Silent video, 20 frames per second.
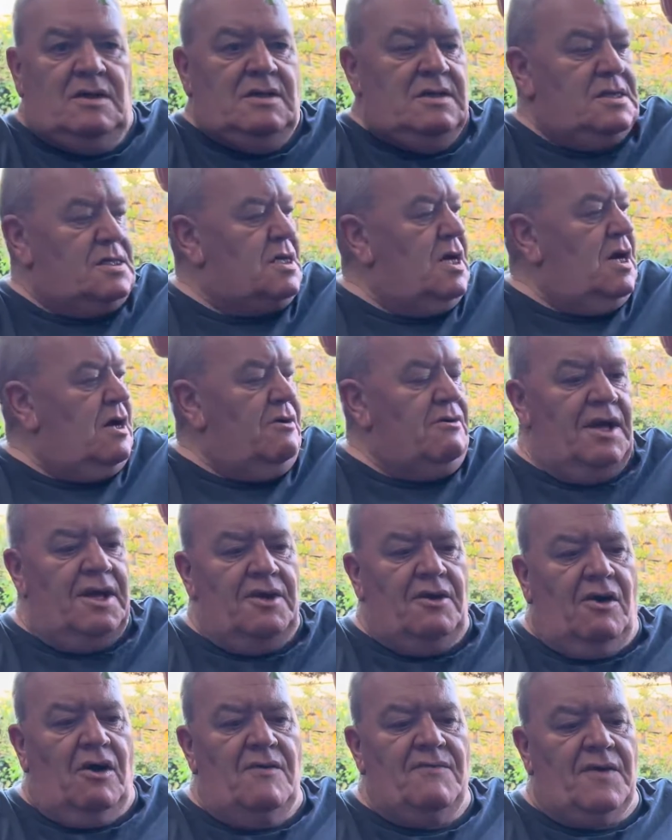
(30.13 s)
So, and
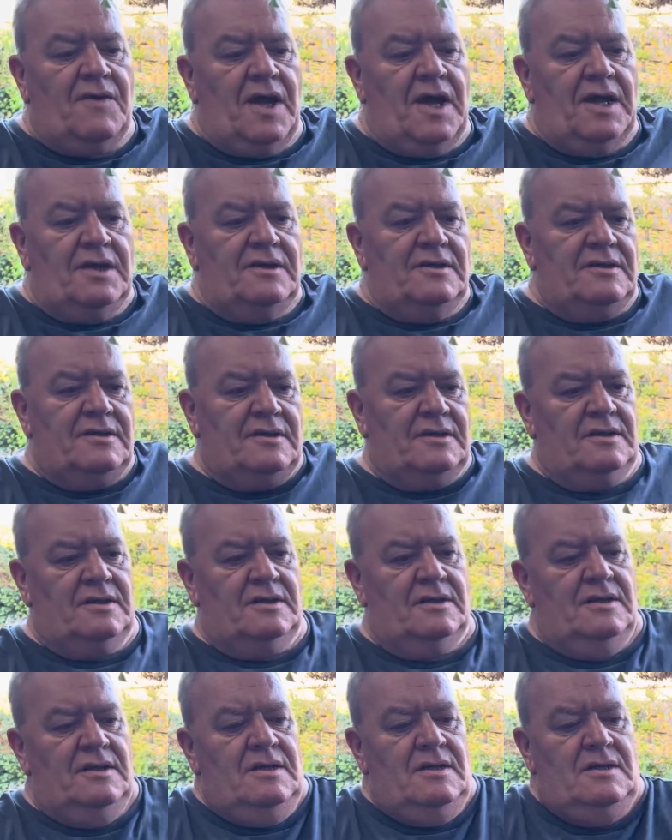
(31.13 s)
I've had
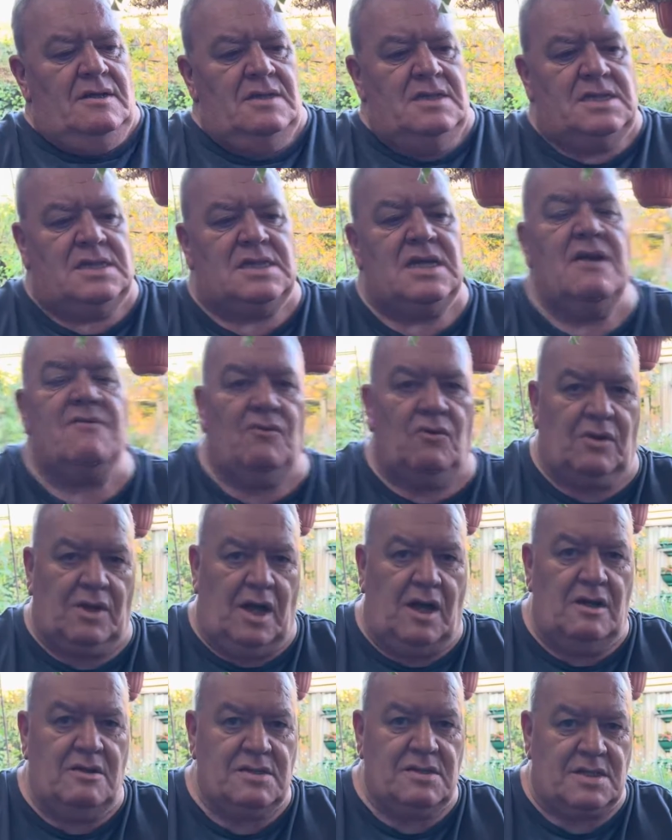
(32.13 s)
several
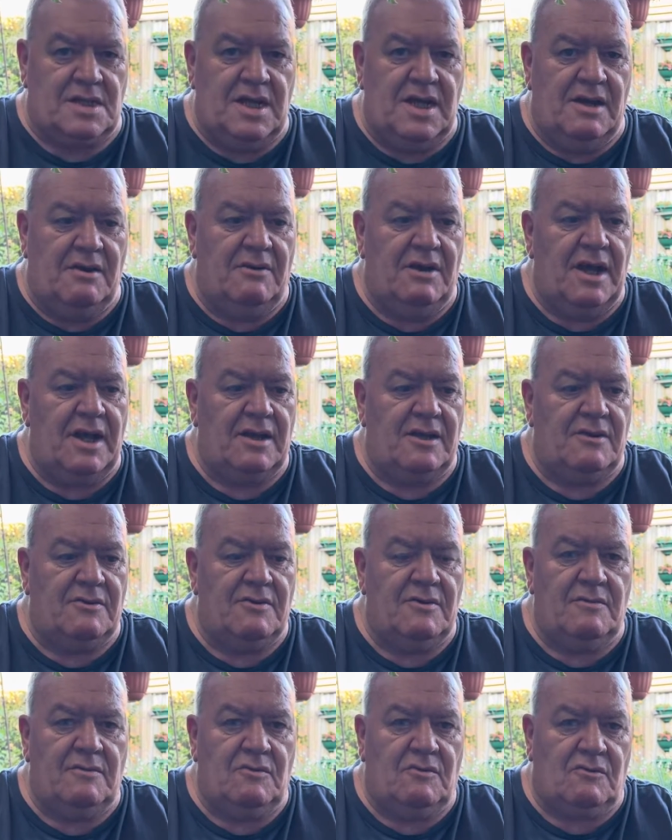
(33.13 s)
goes now at
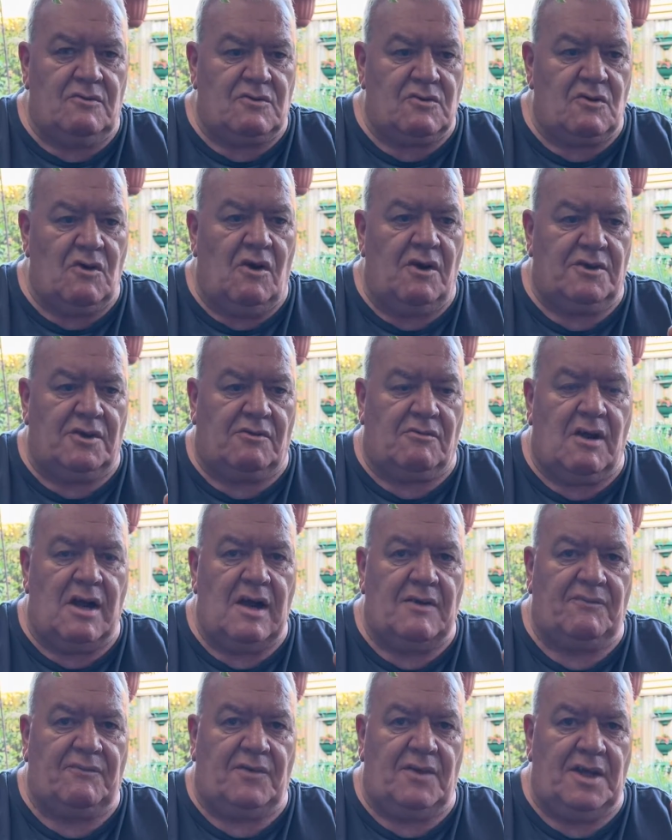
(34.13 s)
trying to
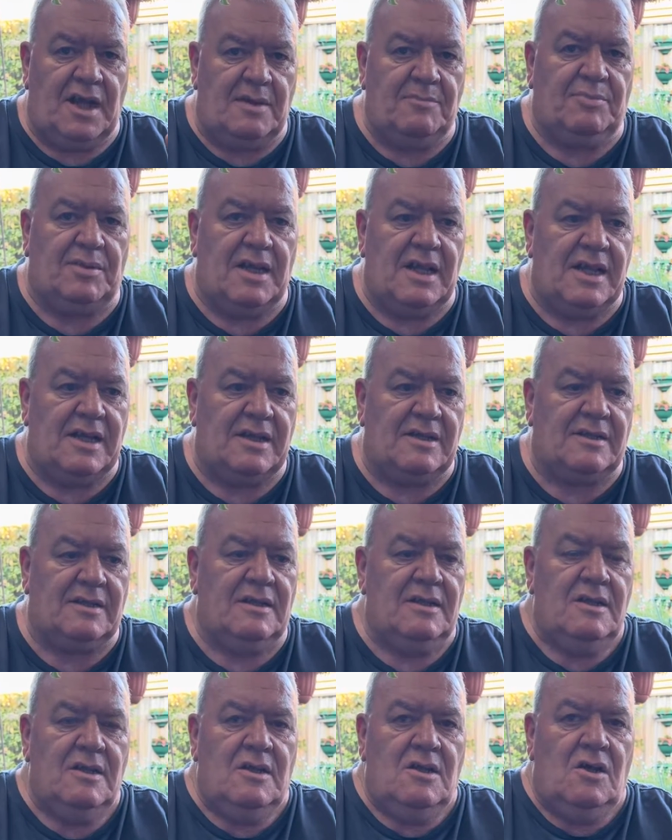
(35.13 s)
graft an eggplant
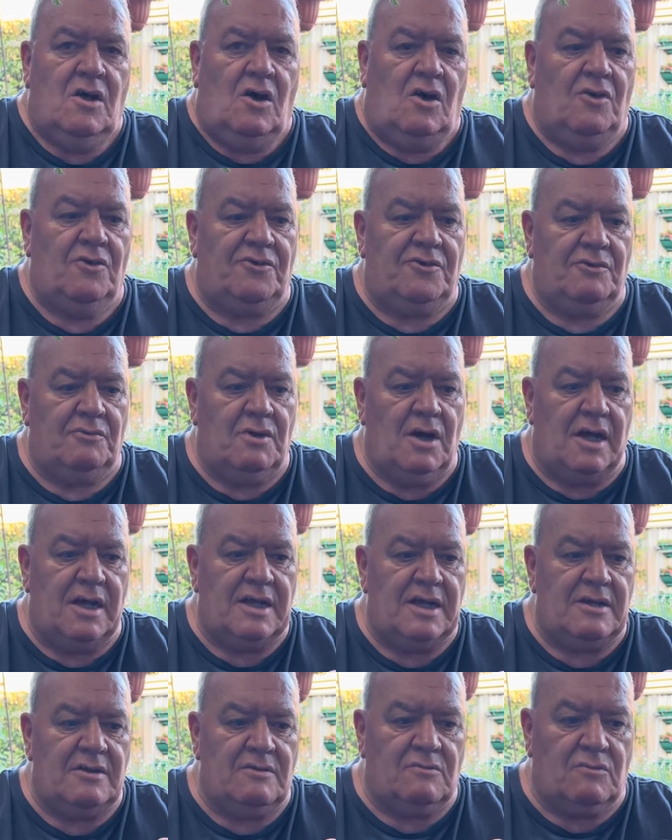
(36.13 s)
onto
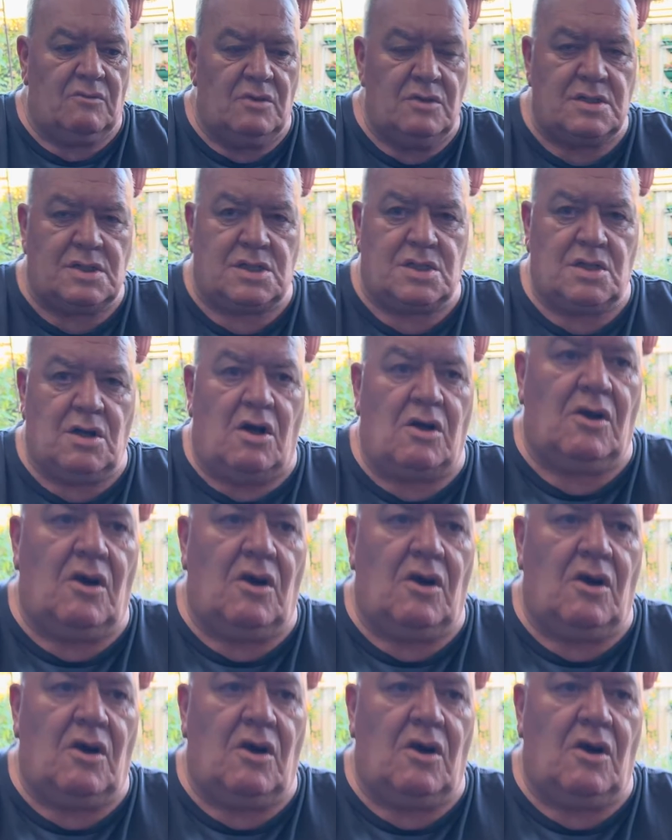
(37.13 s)
a rootstock